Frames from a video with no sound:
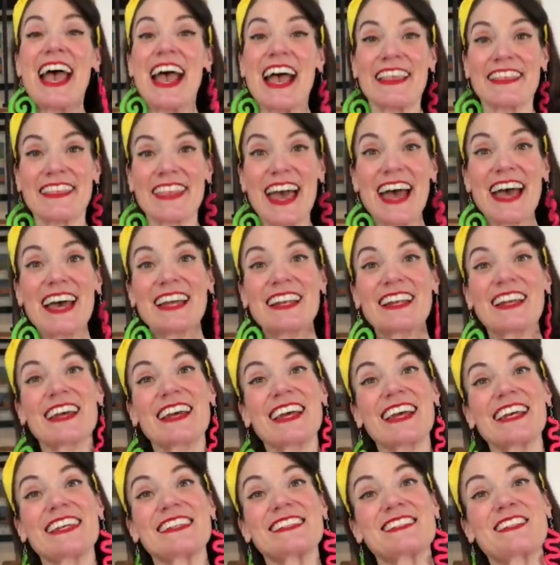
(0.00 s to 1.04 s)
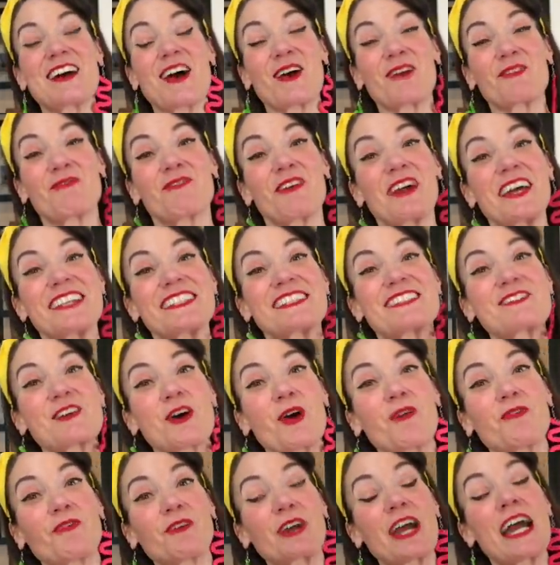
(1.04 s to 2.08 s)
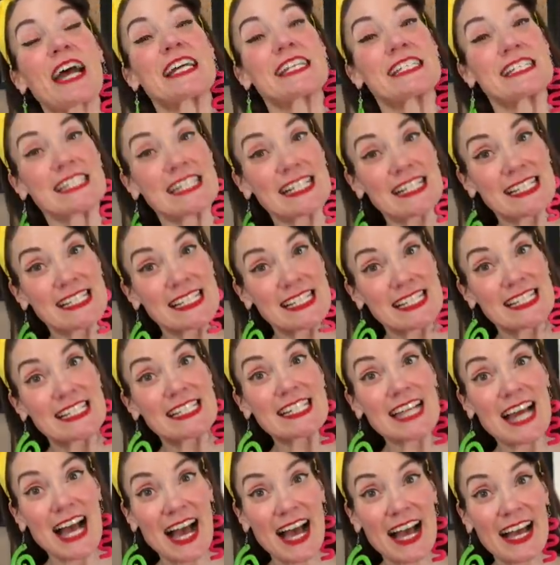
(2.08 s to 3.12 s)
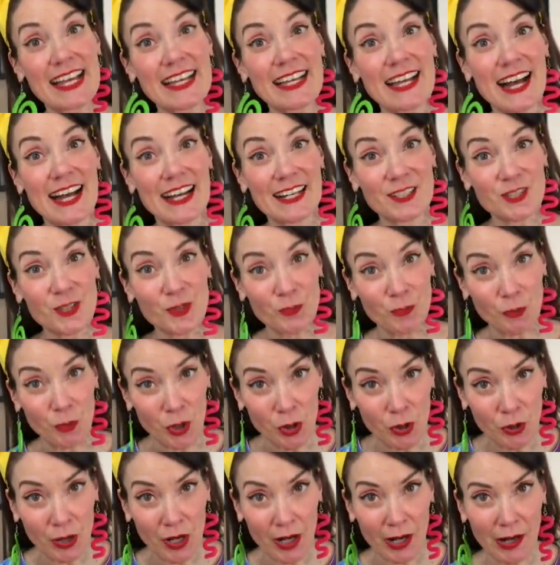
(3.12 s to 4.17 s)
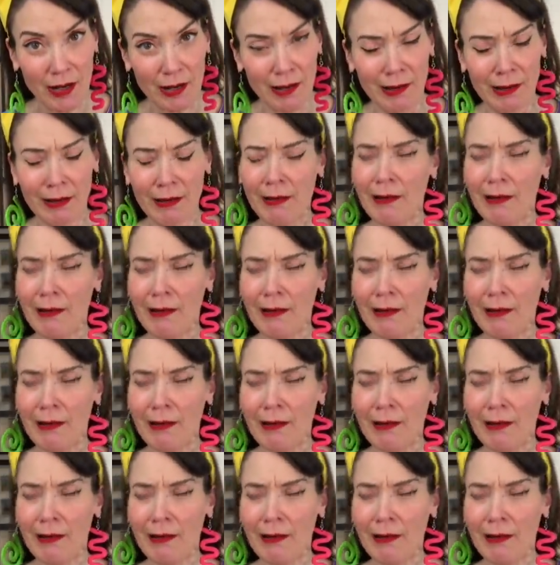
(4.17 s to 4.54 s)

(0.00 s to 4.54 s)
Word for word: and that is our friends over at Dixon Ticonderoga.